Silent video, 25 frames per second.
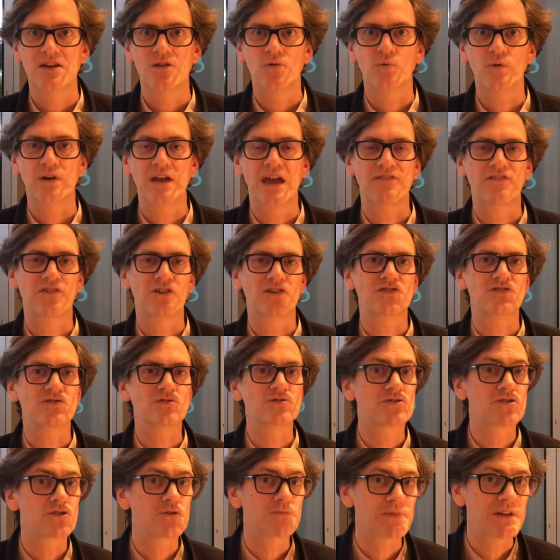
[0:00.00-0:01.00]
We have our
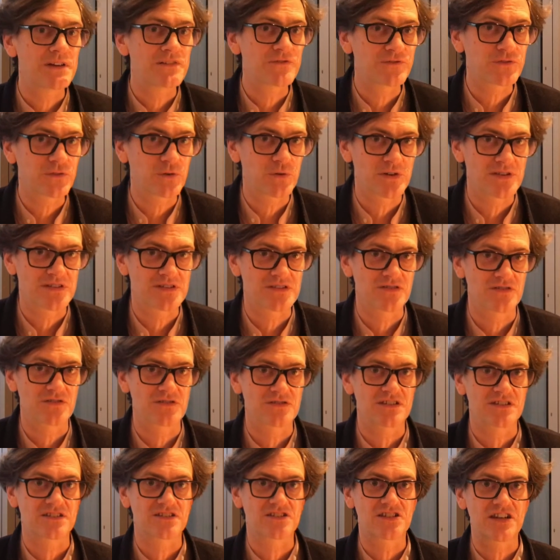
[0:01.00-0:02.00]
YouTube
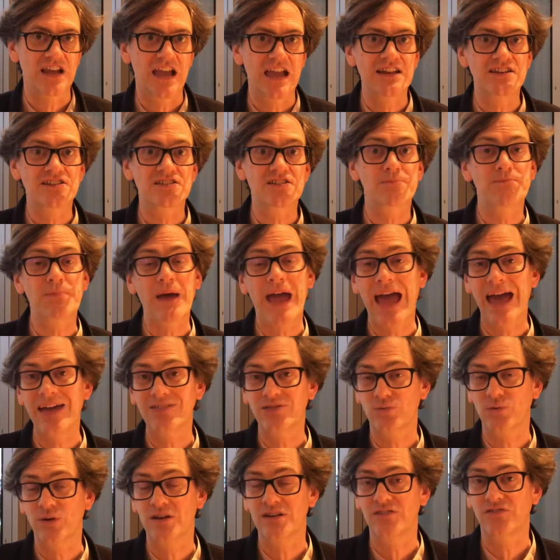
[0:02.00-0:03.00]
influencers. It's changed the
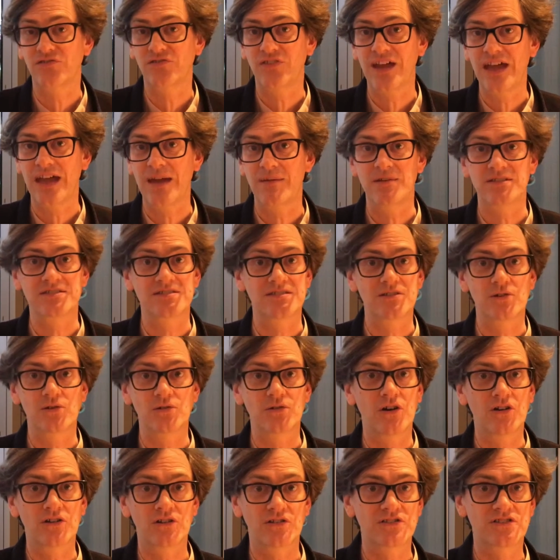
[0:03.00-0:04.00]
pathway to fame. It's no
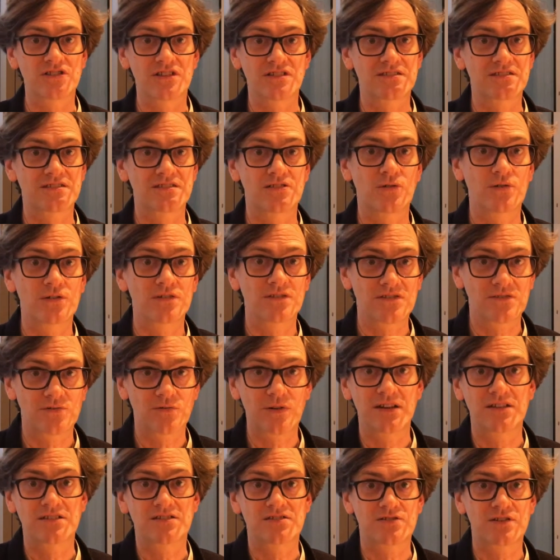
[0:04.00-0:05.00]
longer just going
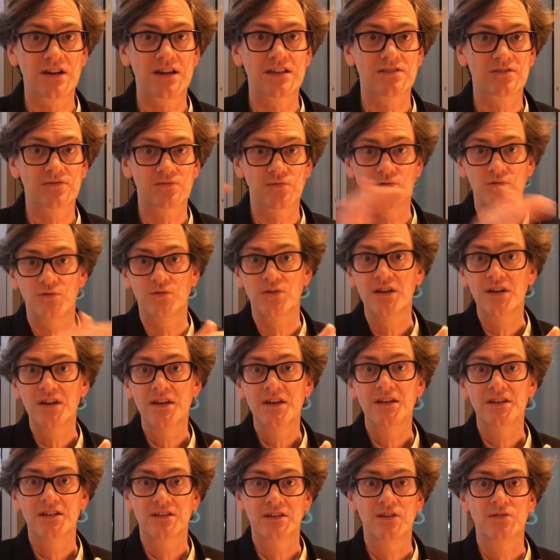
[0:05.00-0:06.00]
straight through,
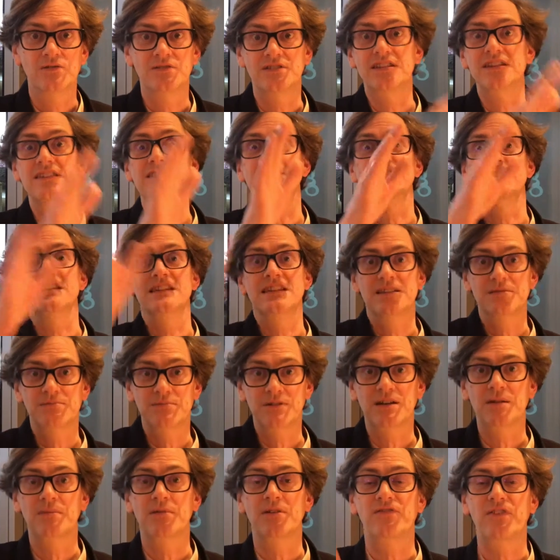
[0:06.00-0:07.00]
you know, Disney to
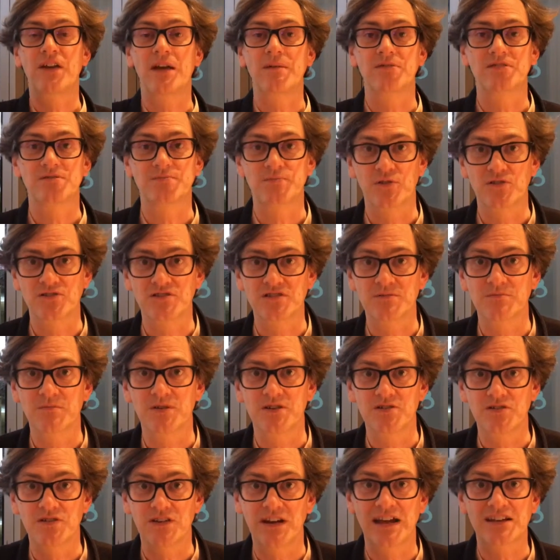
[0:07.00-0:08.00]
become a famous person,
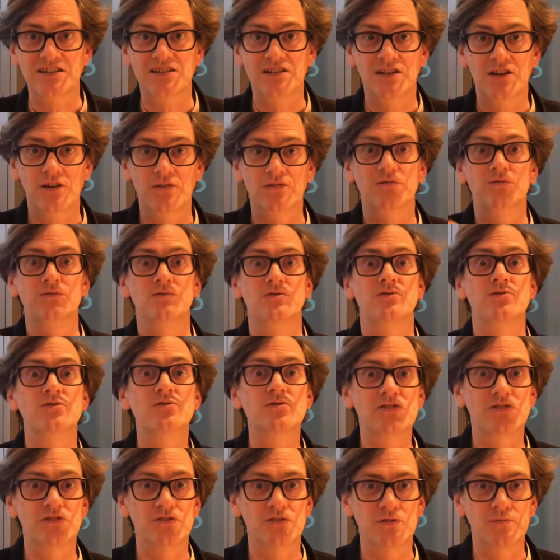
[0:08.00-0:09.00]
but you can actually go through
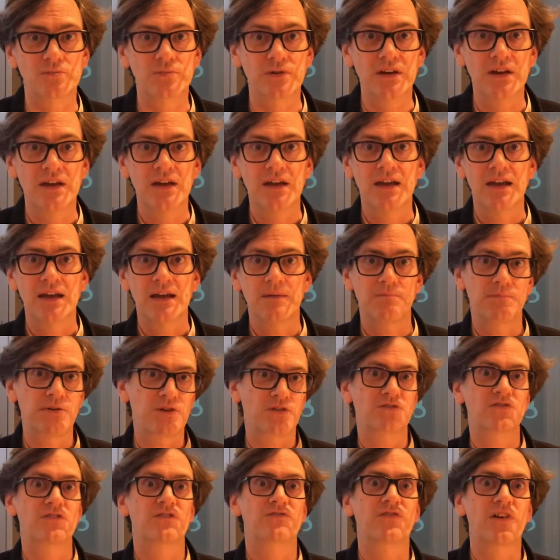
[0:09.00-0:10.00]
YouTube,
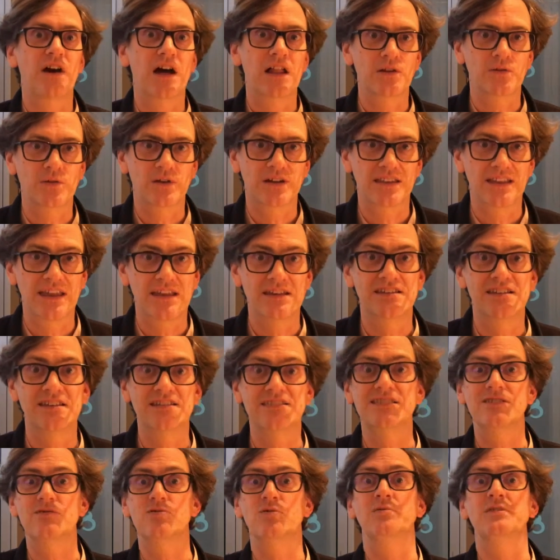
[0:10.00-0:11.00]
build your following, and then
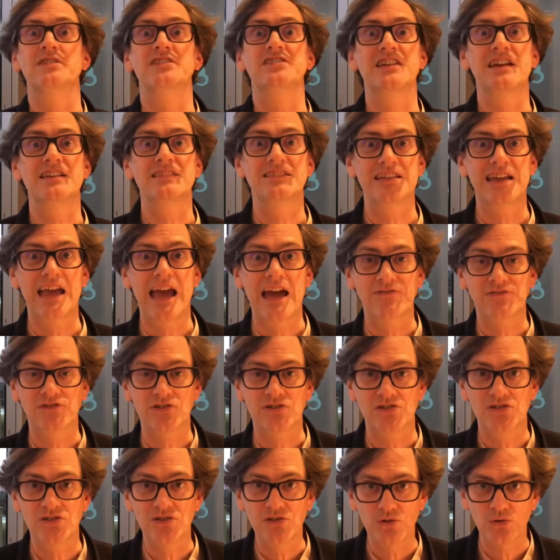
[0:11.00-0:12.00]
Disney will be chasing after
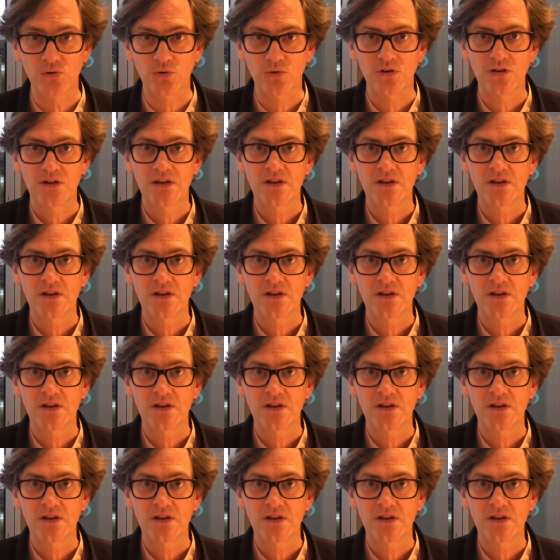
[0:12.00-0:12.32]
you.